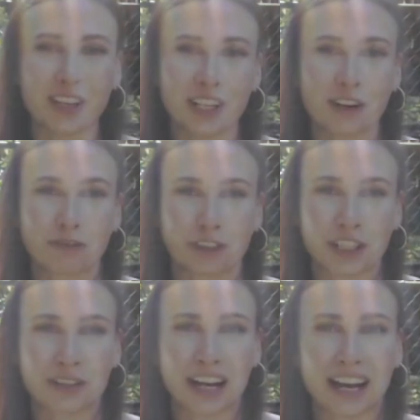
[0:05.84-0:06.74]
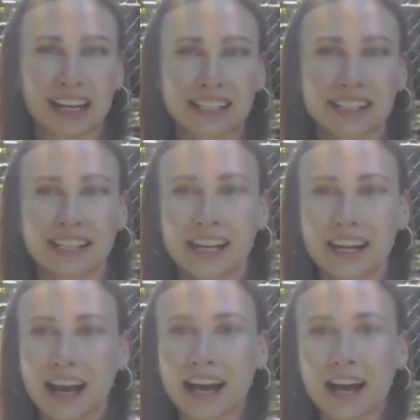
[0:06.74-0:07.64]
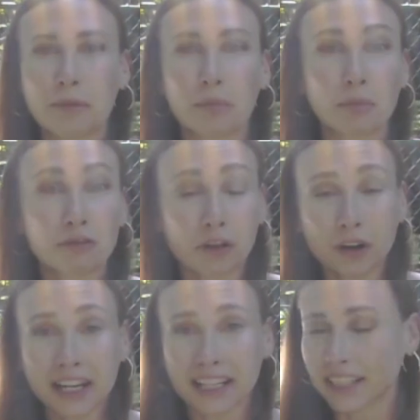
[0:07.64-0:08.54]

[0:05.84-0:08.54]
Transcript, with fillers: video for you guys. Uh, but before I get